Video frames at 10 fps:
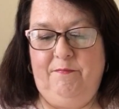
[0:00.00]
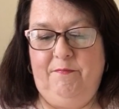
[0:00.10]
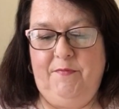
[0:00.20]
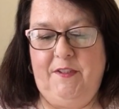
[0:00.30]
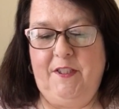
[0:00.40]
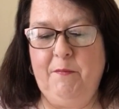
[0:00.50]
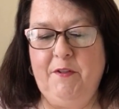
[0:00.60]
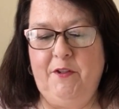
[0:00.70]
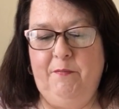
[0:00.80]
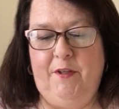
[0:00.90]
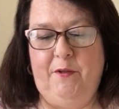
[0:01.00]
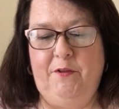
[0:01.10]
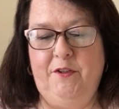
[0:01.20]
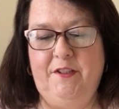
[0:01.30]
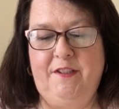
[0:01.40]
Some of them though,
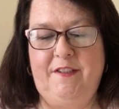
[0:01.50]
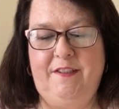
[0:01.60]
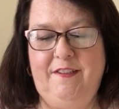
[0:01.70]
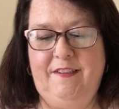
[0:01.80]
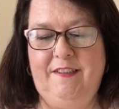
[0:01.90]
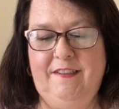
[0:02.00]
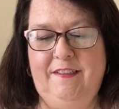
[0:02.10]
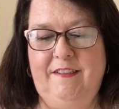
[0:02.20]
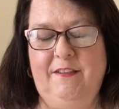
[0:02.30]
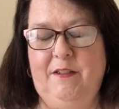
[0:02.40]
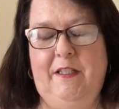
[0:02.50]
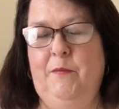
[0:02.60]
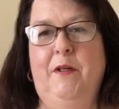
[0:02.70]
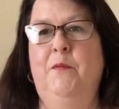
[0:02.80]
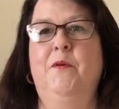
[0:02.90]
just
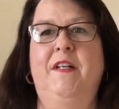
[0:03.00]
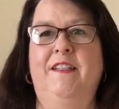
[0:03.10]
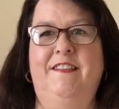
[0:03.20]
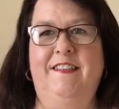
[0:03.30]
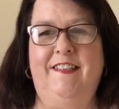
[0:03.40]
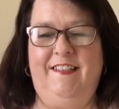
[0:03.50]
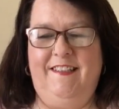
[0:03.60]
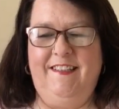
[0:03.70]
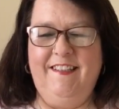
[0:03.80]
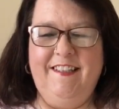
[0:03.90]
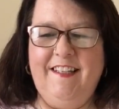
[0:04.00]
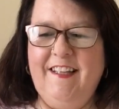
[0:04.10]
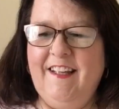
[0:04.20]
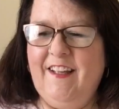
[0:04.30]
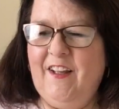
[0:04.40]
anyway, we'll get to
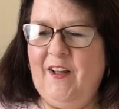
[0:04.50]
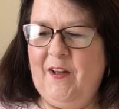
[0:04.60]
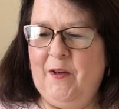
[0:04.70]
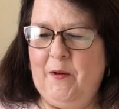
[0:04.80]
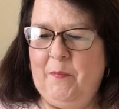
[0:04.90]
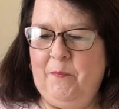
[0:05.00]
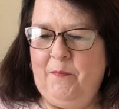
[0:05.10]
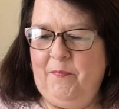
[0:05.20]
that.